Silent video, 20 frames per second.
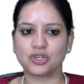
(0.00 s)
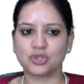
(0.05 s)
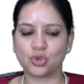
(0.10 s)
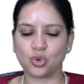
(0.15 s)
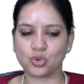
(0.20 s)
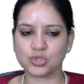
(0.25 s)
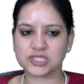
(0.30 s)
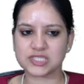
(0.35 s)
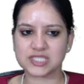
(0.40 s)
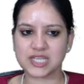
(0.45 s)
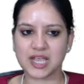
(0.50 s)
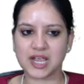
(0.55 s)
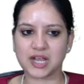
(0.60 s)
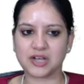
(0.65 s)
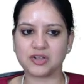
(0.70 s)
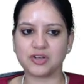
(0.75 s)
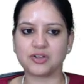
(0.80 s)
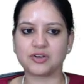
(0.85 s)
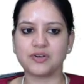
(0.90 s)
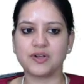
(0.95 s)
toast
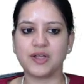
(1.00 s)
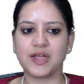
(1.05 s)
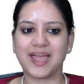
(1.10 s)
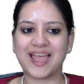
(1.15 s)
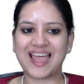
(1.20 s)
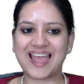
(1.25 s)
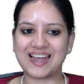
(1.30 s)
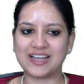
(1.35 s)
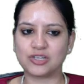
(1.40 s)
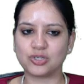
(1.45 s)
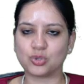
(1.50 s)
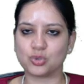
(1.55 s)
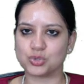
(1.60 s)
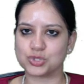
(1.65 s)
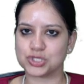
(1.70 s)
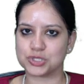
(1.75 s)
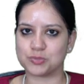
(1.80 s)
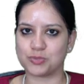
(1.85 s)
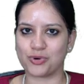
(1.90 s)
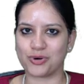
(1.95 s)
header, and
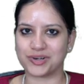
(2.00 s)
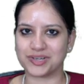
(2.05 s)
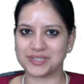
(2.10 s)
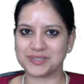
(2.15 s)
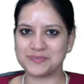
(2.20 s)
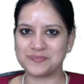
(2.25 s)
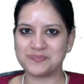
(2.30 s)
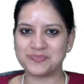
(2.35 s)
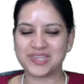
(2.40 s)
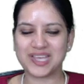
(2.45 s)
toast body.